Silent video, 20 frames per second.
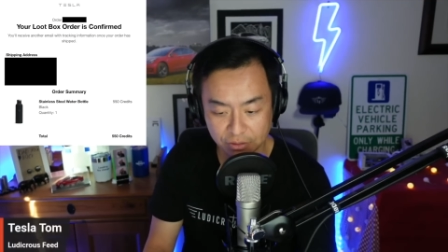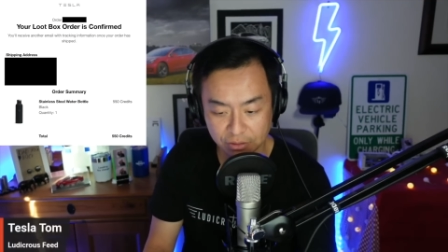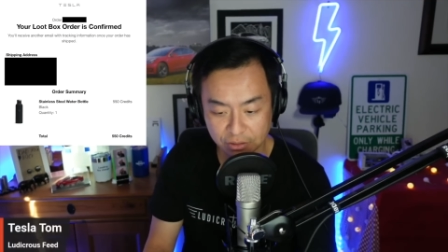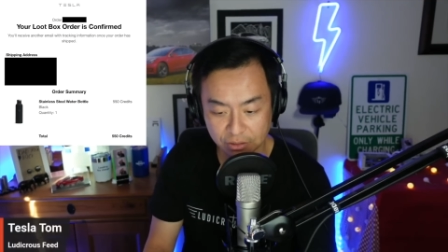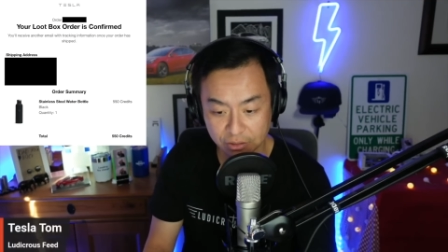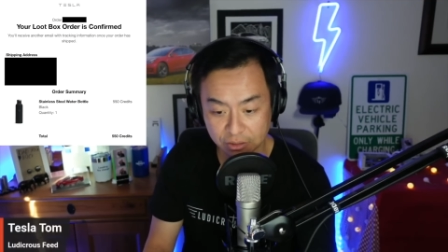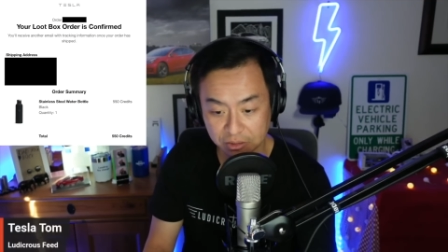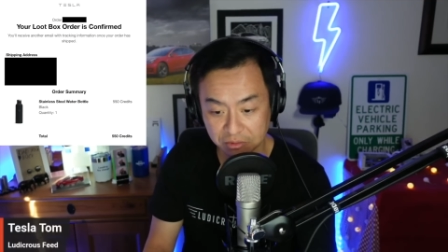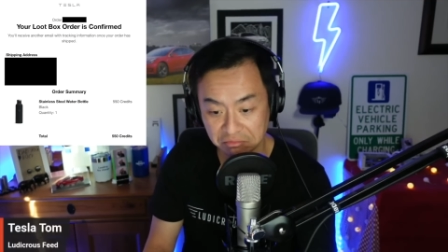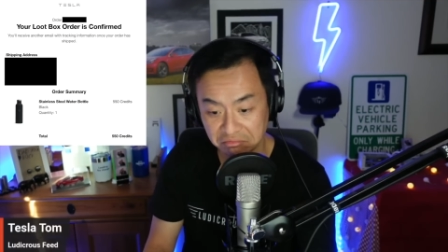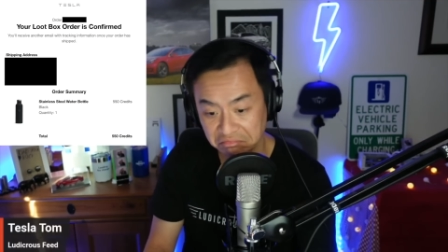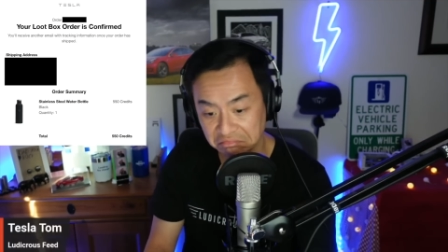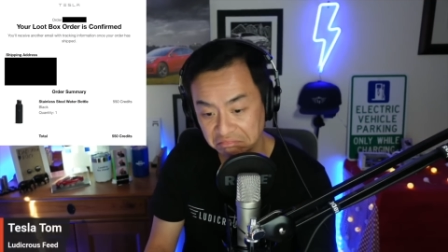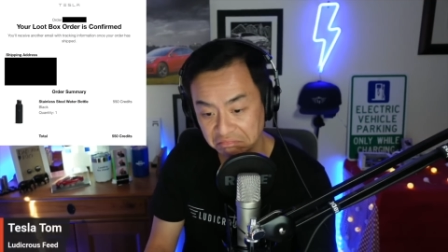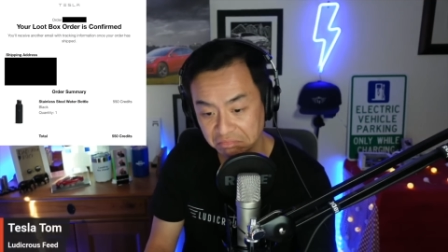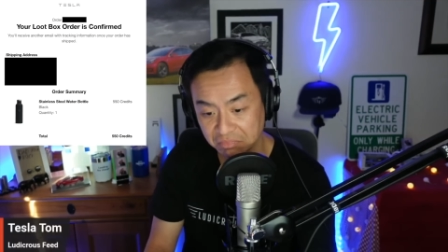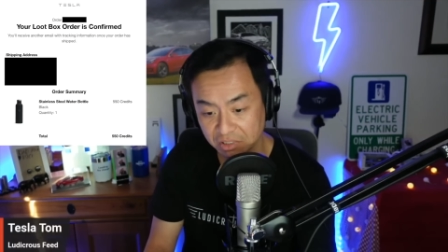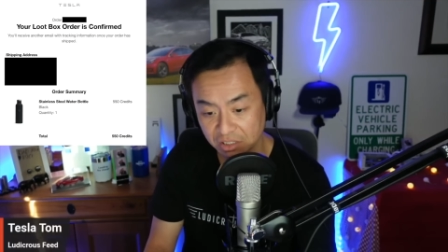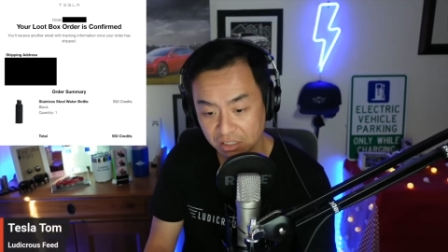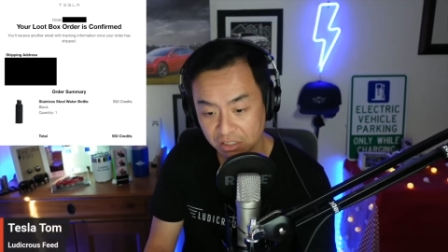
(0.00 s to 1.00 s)
So
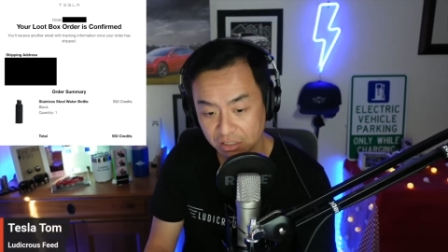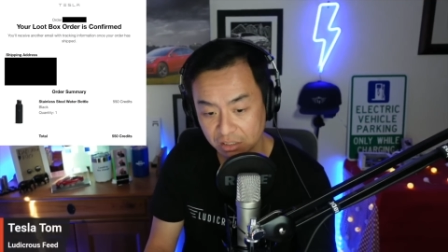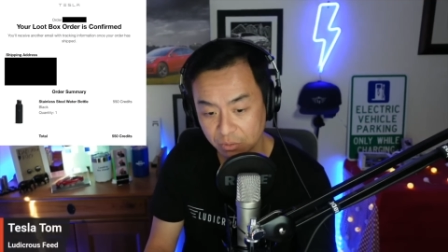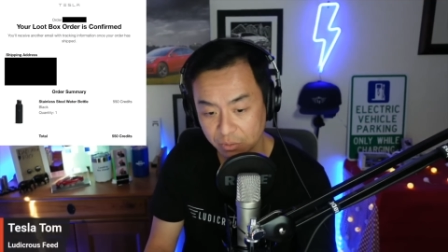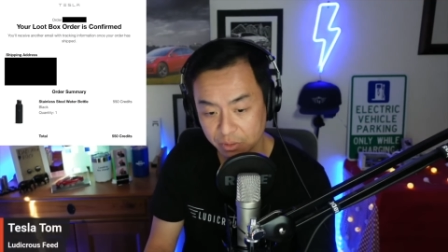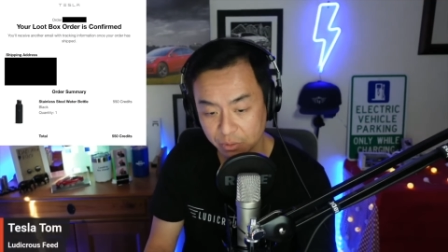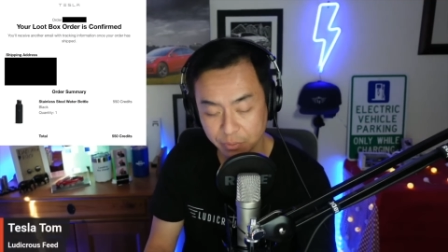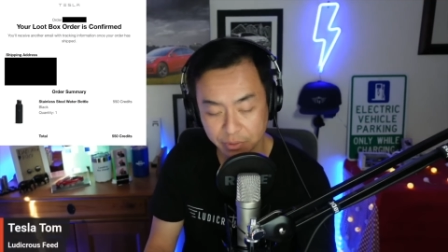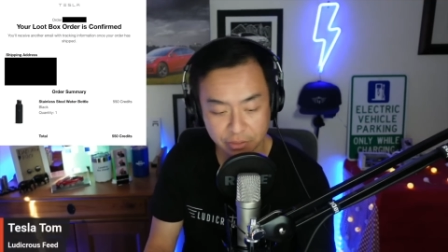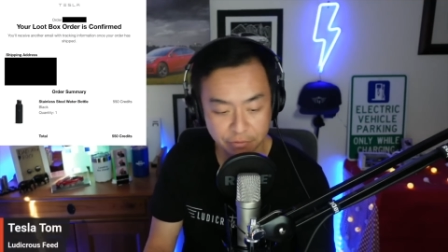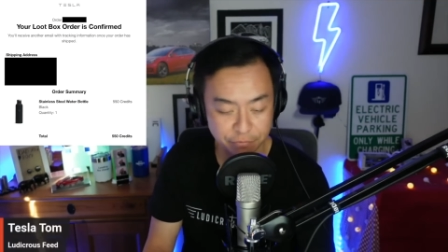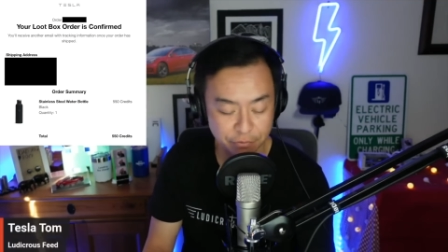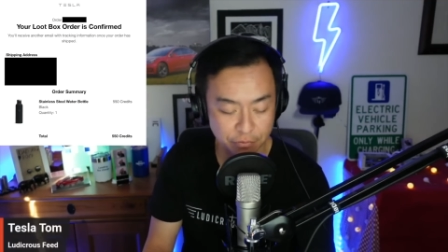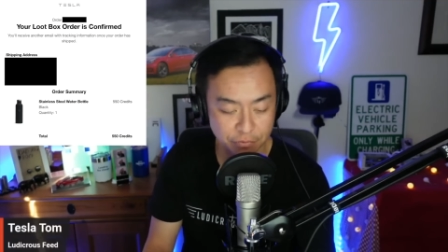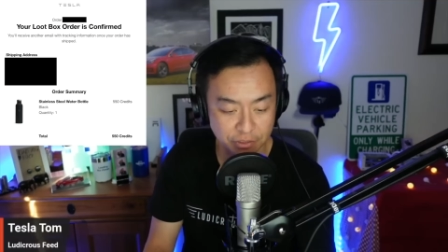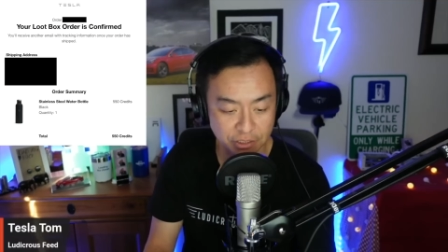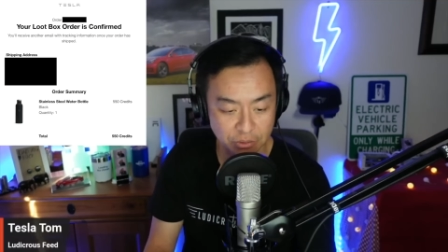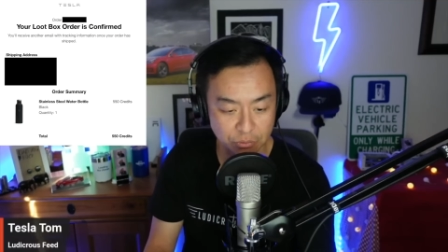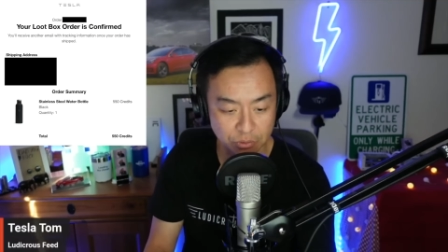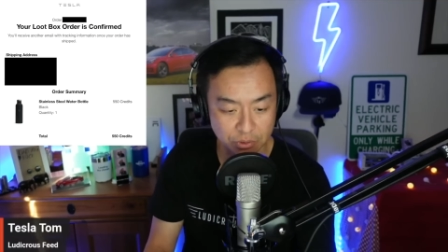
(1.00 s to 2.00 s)
I wonder whether
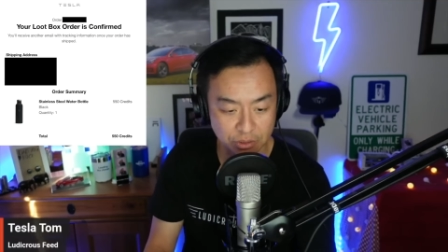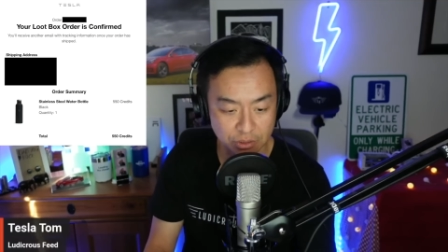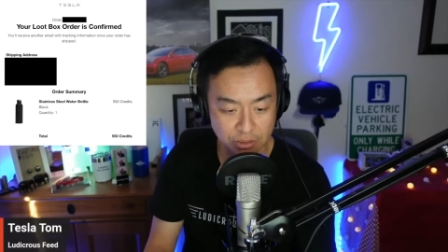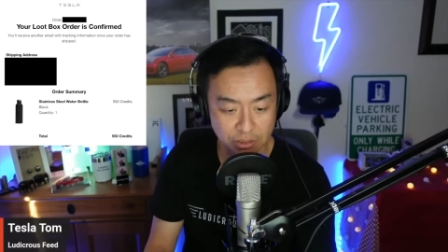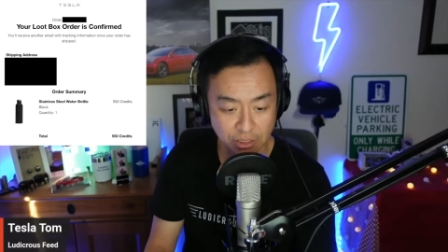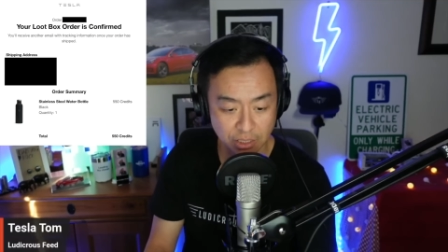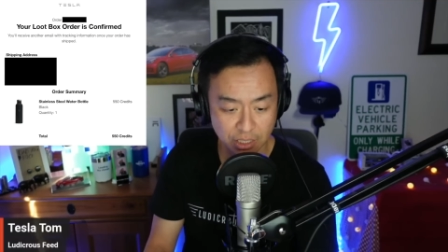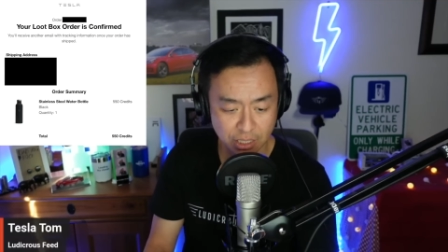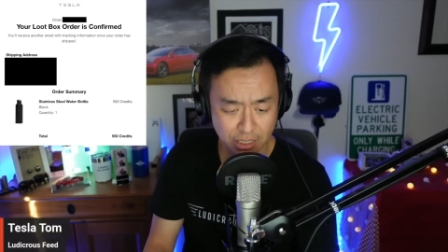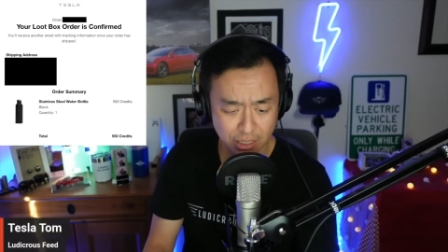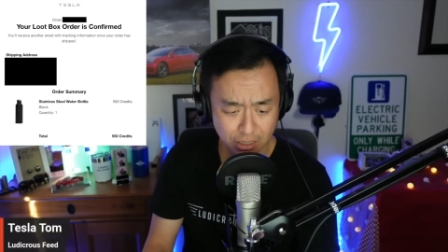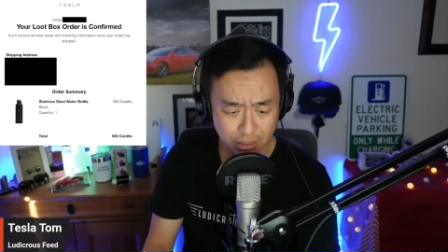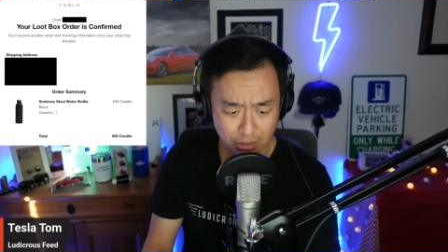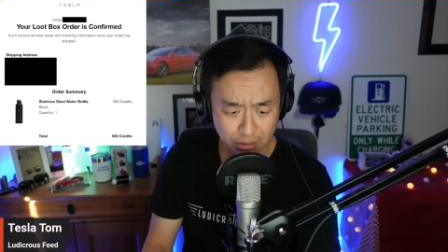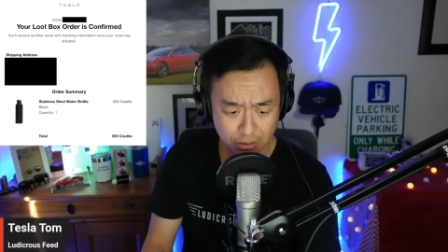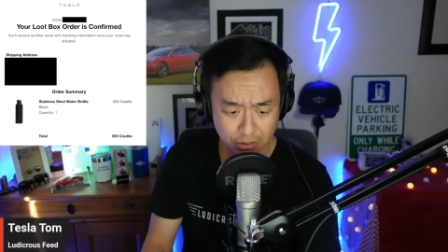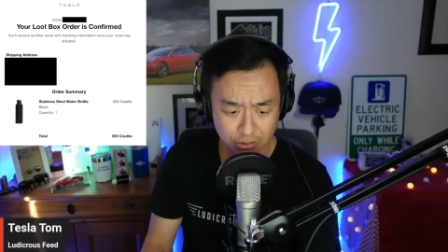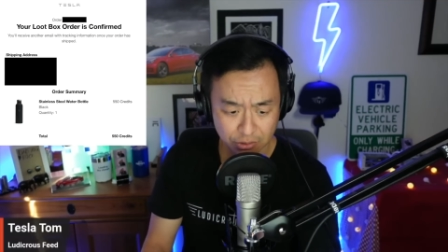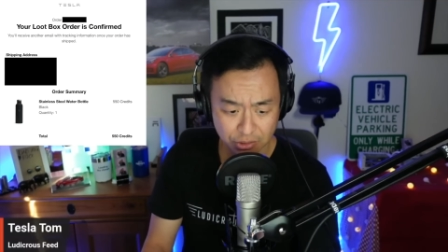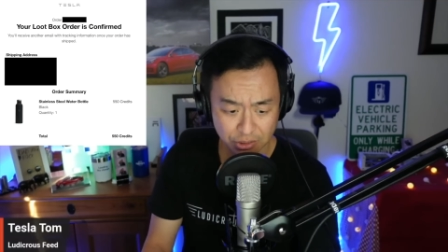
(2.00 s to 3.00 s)
50 was
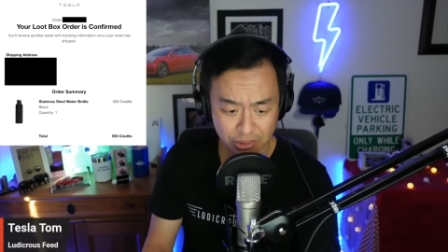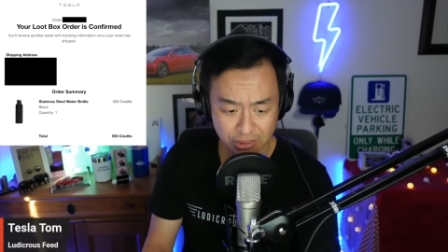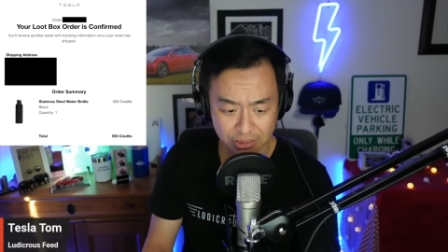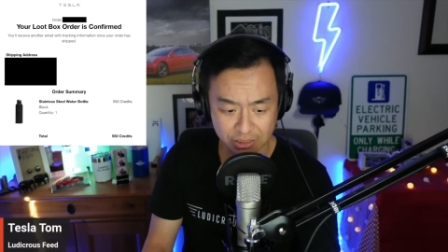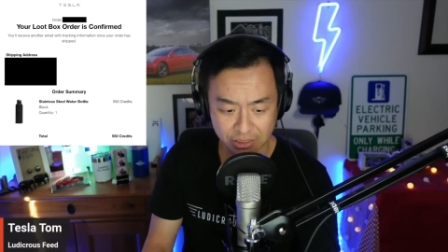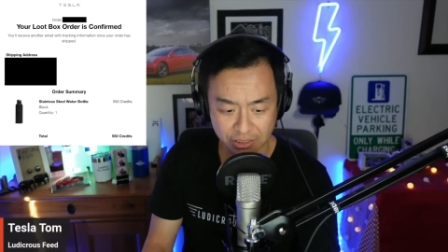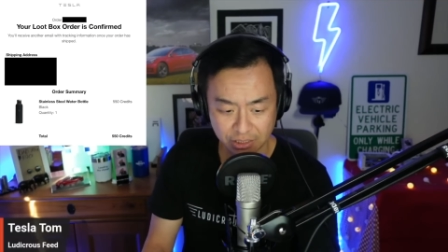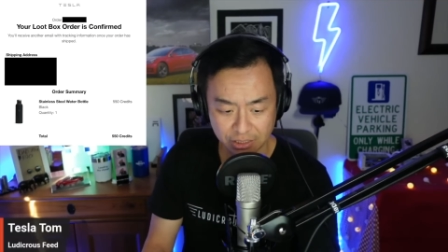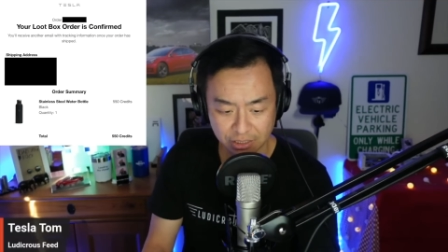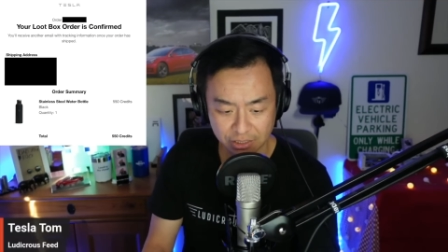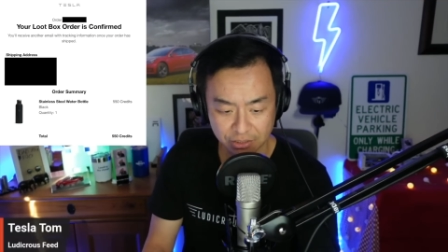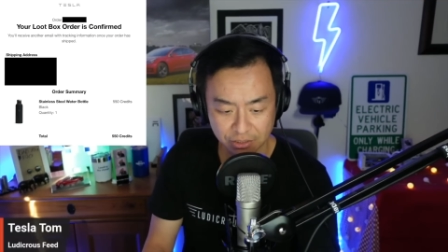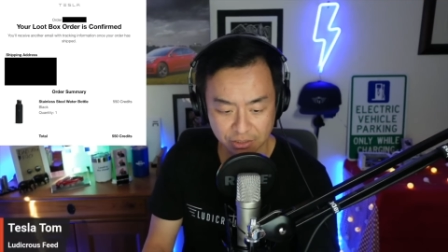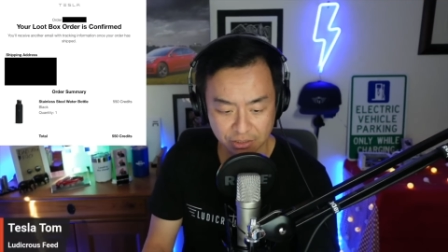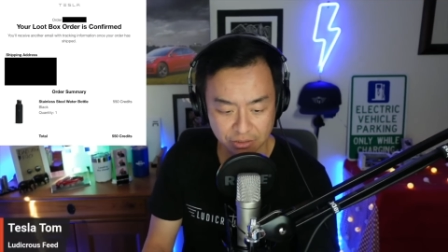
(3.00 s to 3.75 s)
GST. I don't know.